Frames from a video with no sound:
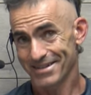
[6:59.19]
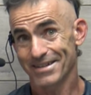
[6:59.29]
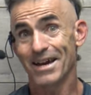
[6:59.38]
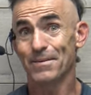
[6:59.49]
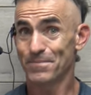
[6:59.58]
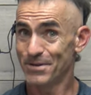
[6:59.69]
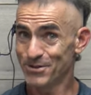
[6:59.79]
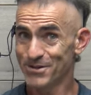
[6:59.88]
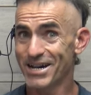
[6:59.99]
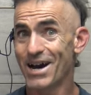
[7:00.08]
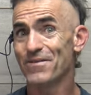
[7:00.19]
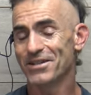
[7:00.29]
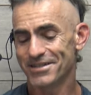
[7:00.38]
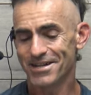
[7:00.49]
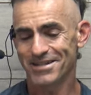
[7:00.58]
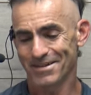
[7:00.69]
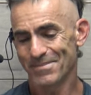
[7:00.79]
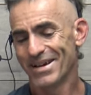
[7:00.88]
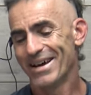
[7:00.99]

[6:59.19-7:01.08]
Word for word: Yeah, builds your confidence, doesn't it?